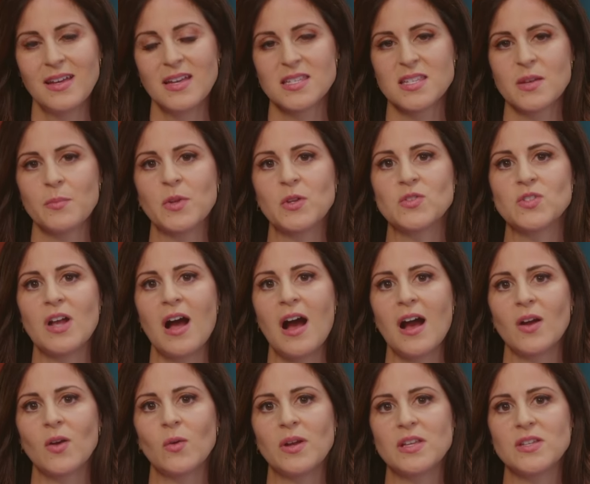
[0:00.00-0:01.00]
Someone who's
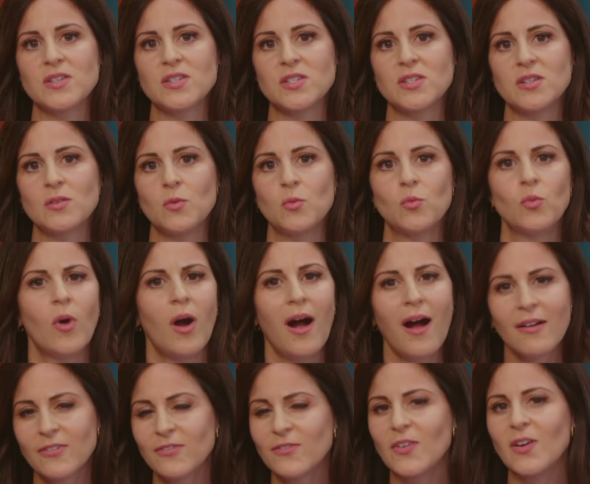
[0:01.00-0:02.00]
not going to
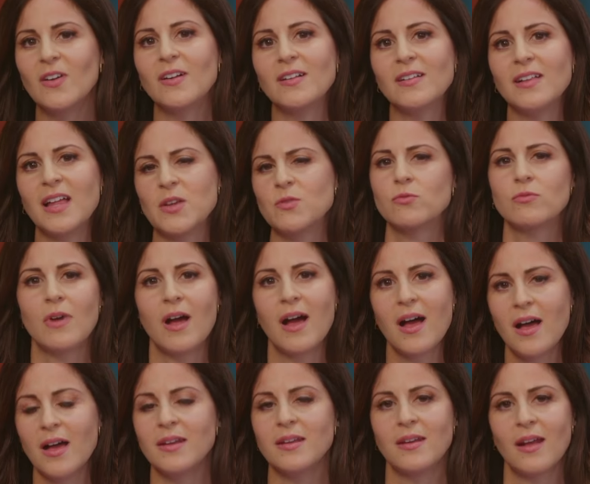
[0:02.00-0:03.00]
waffle and
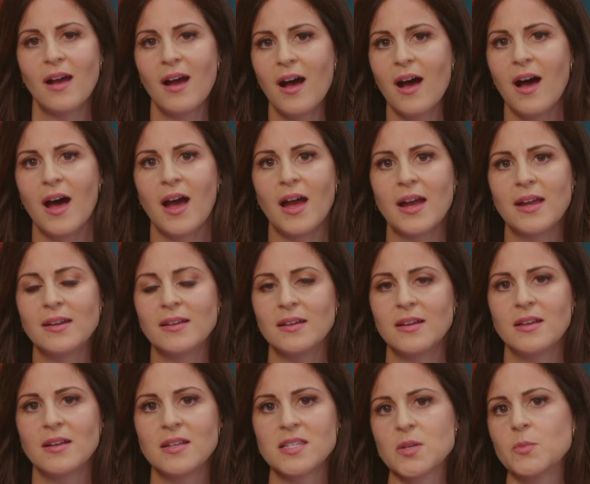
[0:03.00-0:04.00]
run and hide.
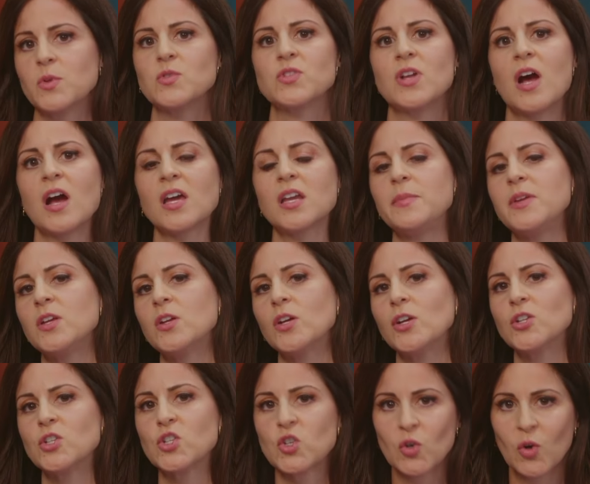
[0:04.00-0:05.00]
Someone who's not going to be
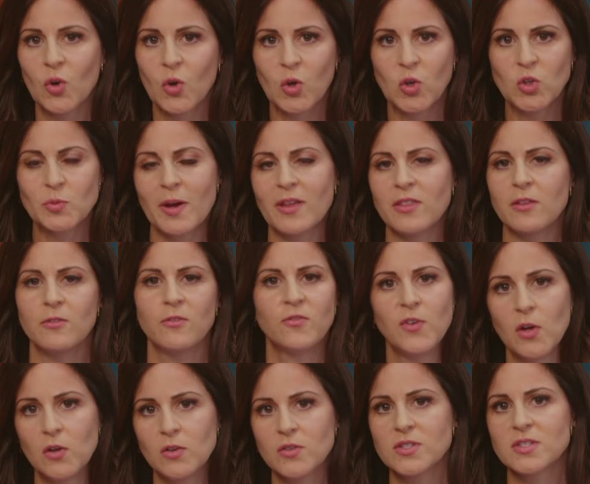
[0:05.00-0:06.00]
controlled by the
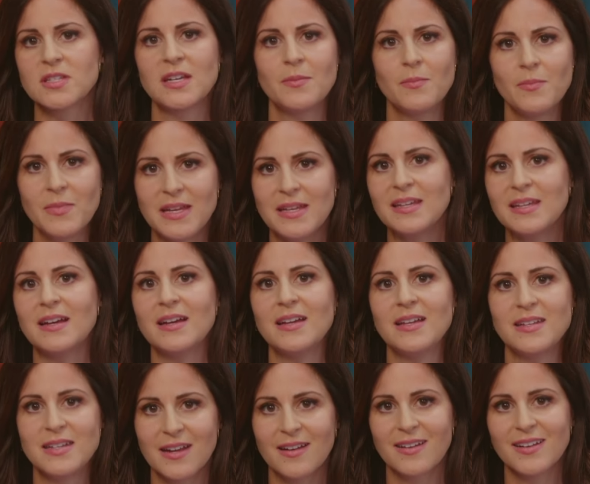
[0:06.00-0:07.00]
false media
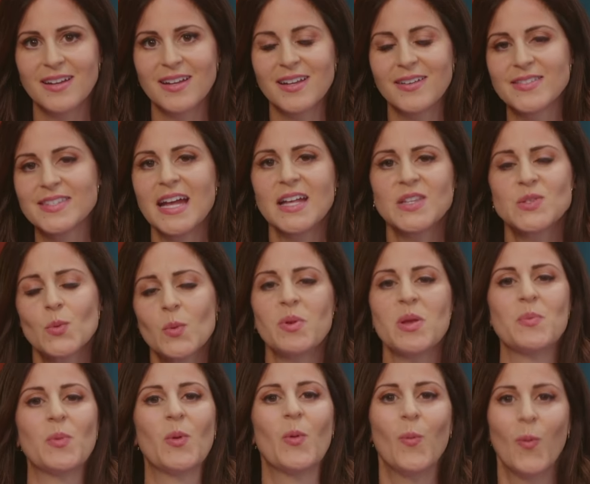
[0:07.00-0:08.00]
narratives. That's what
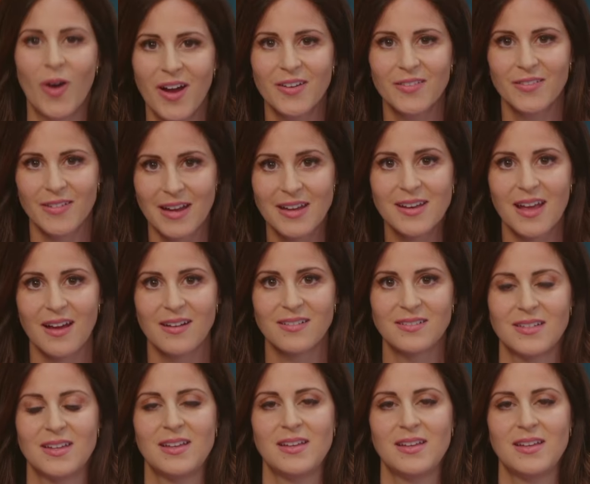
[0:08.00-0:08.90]
people want right now.